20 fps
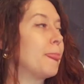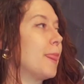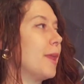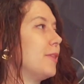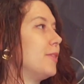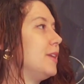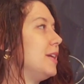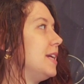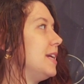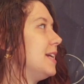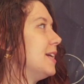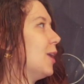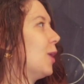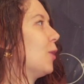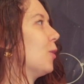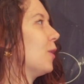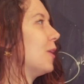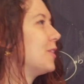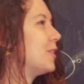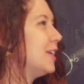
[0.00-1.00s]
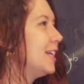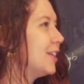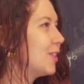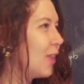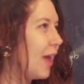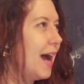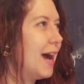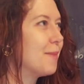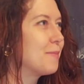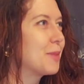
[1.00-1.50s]
The, oh, the
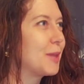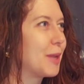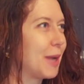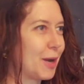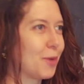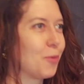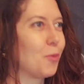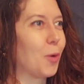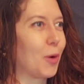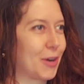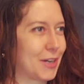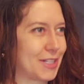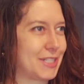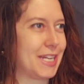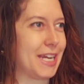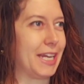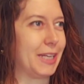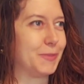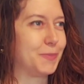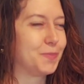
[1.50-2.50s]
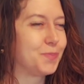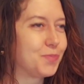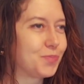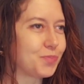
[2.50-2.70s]
lab that I worked in